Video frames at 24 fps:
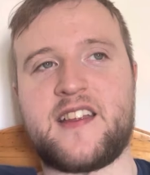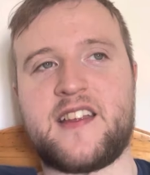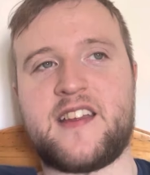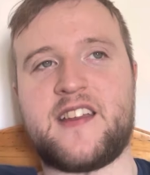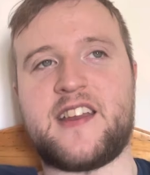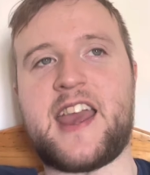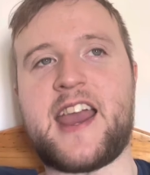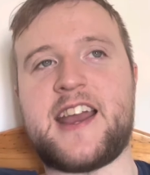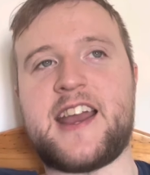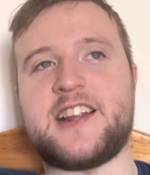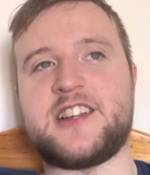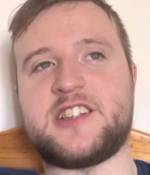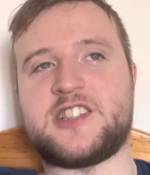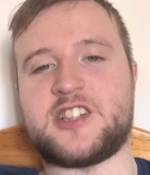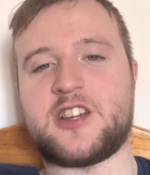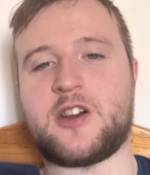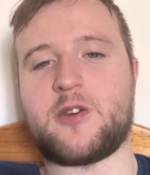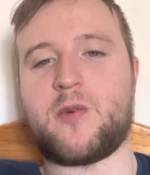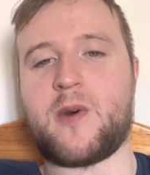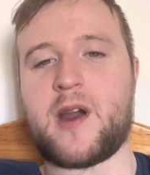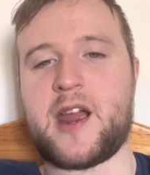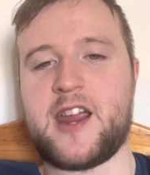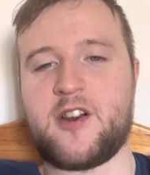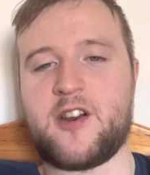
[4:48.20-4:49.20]
Get
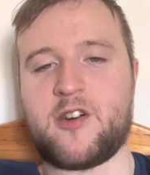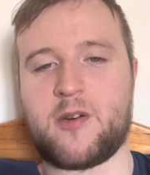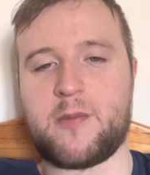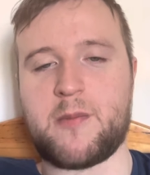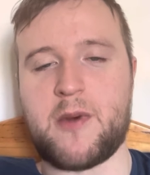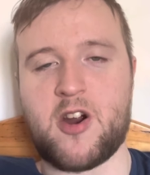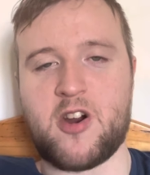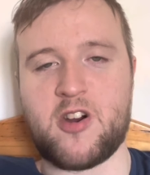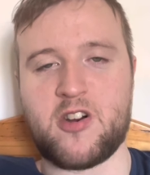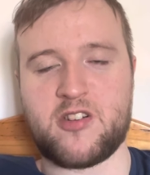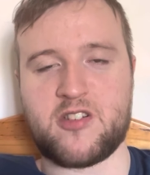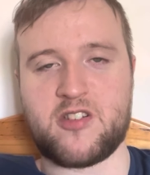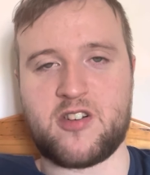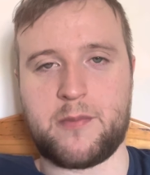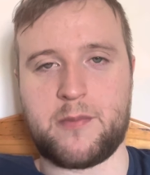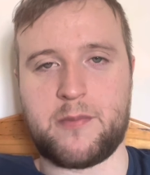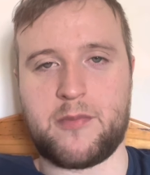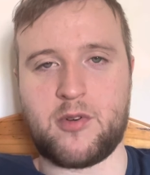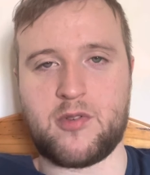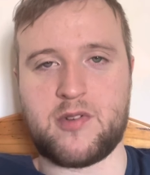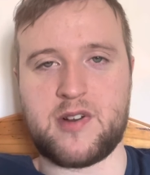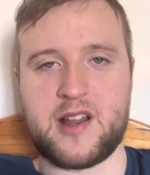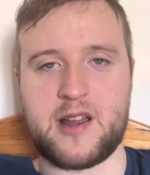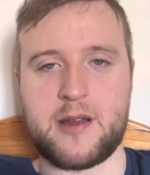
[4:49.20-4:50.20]
away from our
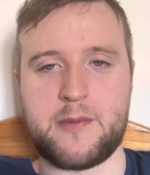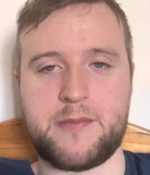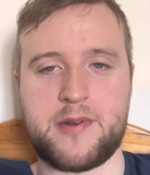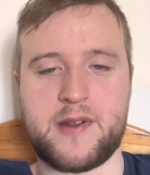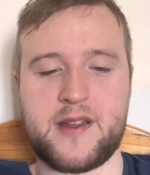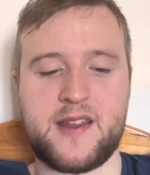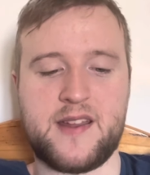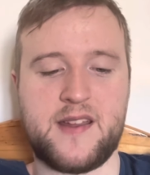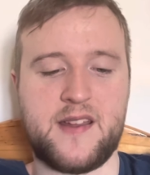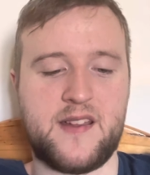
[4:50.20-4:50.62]
football club.